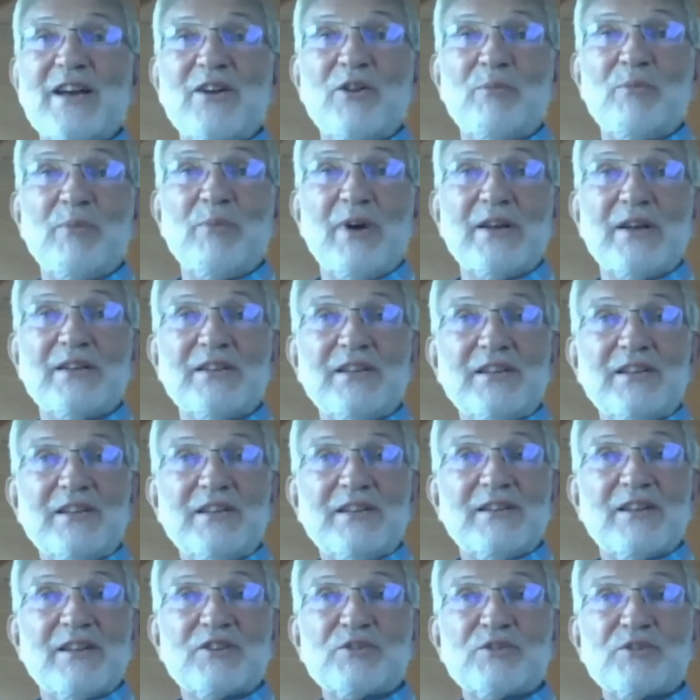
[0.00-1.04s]
but
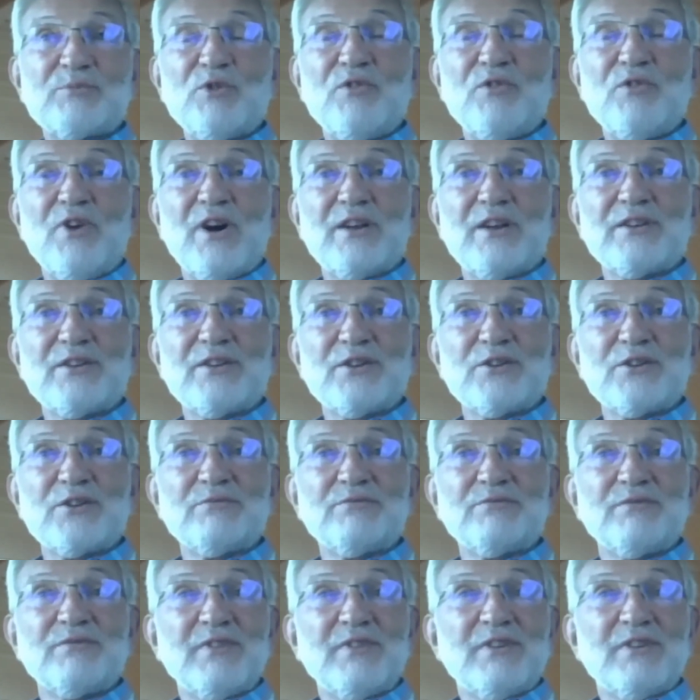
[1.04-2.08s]
let's move on to,
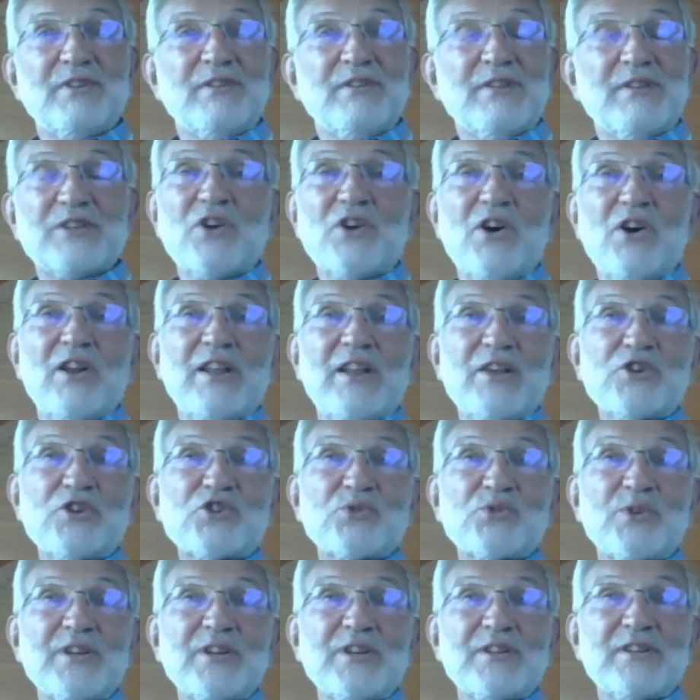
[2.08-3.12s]
it's all
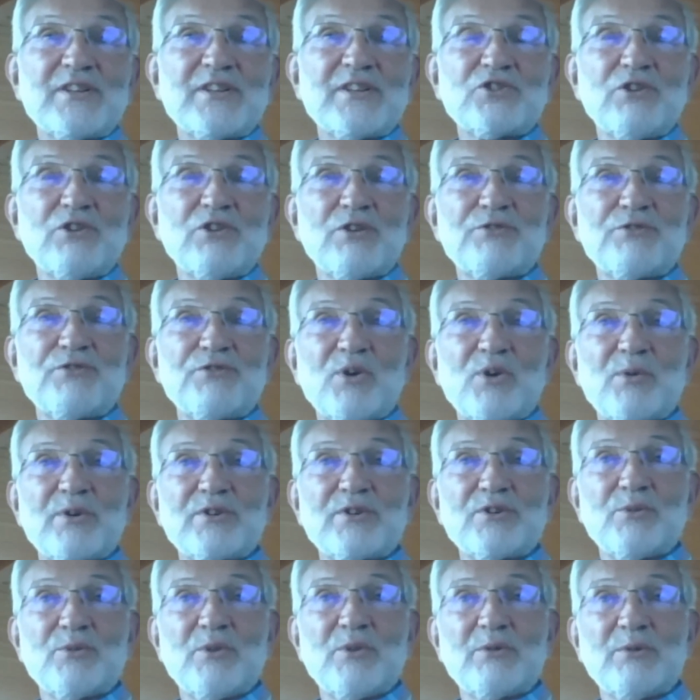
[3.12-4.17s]
history, and let's look forward
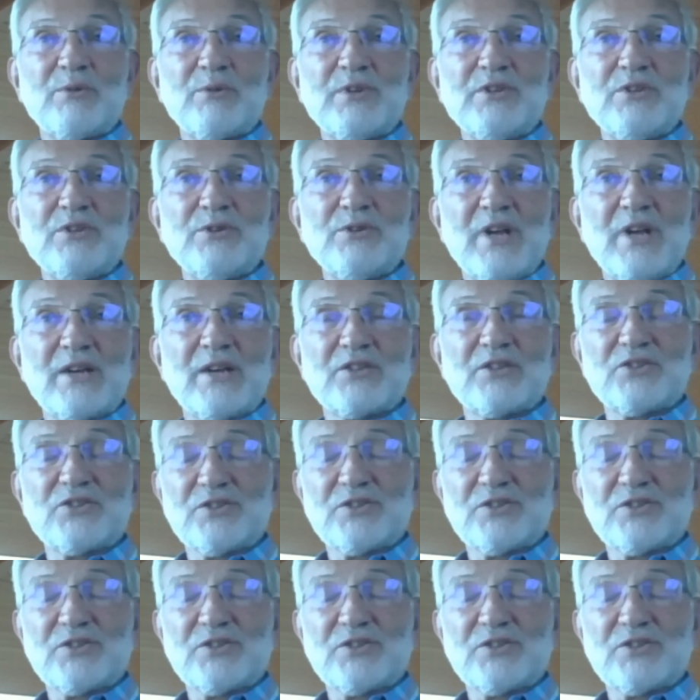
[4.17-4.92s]
to what we do next.